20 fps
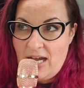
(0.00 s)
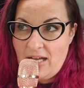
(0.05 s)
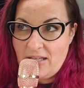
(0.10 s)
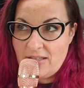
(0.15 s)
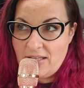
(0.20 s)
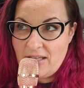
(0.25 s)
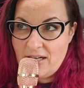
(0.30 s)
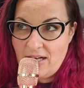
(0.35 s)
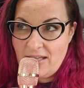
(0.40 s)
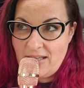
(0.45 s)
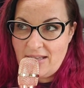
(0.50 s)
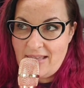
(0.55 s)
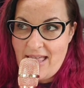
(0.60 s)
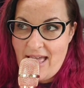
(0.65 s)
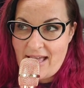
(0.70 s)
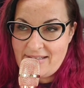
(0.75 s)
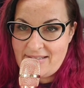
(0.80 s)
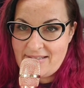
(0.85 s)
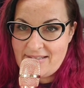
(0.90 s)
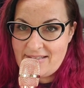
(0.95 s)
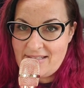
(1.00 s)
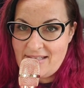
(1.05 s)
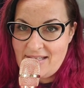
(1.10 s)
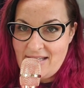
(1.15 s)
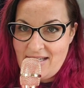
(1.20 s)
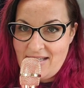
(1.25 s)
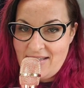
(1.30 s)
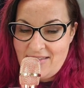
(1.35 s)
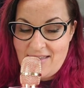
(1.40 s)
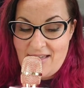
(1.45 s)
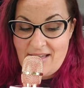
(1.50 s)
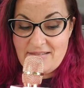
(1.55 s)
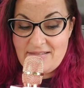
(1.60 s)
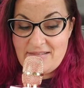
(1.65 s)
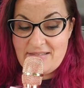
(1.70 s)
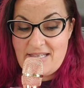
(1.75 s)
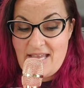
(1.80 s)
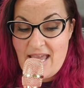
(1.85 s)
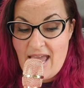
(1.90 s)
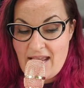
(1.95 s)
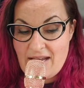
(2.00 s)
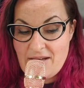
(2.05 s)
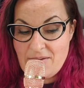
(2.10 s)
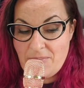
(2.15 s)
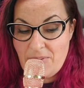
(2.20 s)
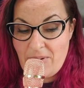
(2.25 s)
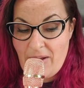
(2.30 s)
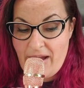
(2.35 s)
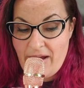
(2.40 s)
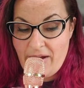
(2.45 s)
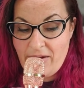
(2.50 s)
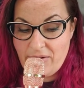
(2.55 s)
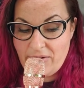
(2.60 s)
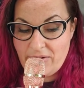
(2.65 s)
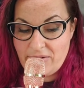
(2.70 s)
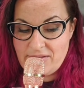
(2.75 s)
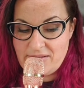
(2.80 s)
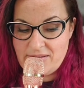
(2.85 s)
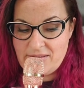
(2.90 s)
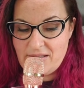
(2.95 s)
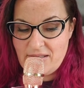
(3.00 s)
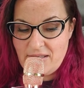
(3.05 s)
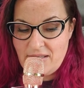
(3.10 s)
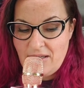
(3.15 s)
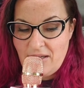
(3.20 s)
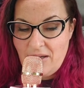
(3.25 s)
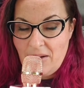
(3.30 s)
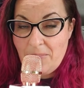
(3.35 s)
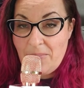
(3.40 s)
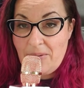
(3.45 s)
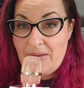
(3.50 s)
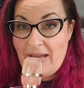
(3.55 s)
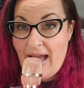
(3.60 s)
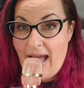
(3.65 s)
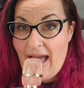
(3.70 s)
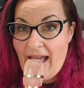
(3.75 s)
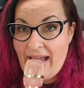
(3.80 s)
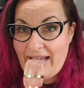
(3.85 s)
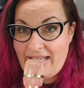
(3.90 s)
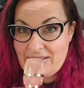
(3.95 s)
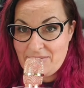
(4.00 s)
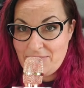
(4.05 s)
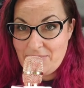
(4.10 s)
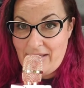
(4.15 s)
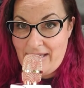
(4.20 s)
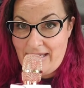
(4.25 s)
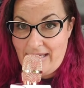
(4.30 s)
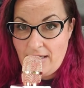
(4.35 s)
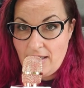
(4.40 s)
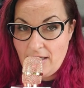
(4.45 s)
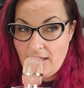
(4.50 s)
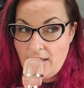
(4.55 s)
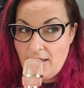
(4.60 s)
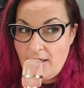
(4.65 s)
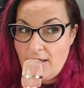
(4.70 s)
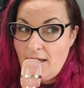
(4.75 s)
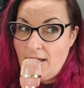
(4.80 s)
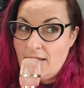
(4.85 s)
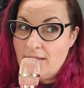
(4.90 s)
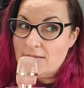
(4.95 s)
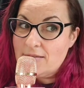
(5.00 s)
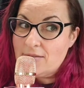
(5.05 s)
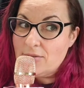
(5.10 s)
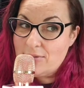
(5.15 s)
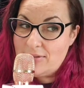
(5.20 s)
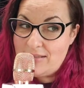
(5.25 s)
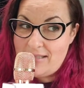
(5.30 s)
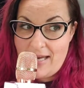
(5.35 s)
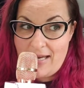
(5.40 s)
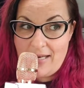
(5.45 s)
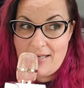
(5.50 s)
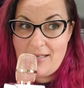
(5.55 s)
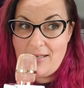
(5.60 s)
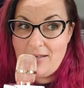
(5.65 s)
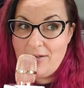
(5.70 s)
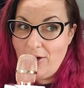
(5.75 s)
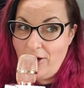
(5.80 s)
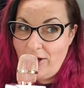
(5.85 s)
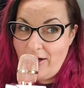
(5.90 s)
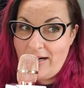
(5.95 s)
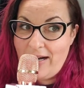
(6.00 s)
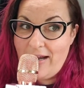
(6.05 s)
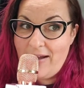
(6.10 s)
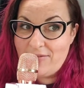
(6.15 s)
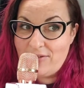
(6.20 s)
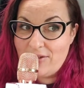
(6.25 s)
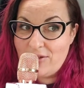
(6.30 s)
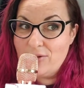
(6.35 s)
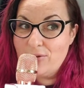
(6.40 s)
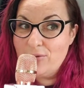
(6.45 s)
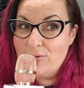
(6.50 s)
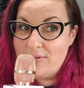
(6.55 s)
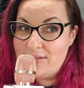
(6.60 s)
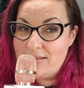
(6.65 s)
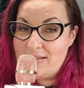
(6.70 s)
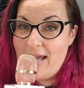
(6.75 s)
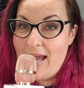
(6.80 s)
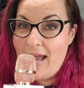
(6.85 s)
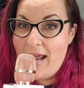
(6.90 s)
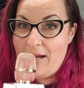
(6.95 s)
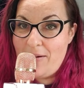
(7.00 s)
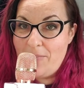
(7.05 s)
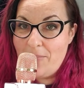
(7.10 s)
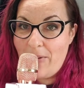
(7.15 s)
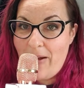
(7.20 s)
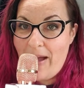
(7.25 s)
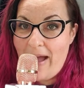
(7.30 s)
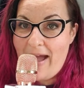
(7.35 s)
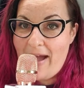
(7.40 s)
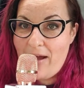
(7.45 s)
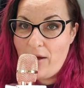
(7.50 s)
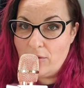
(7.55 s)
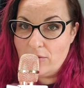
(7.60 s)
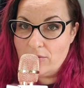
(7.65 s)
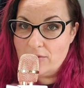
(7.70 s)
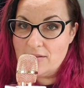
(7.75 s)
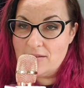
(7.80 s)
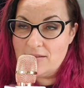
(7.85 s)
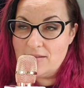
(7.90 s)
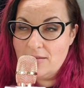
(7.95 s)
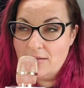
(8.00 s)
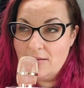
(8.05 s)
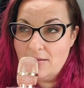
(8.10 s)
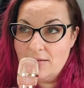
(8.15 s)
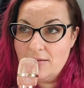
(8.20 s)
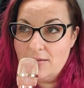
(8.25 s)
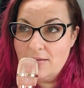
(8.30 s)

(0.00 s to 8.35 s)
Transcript: a little less than ten pounds behind me. So, Sandy, you're going to have to lose ten pounds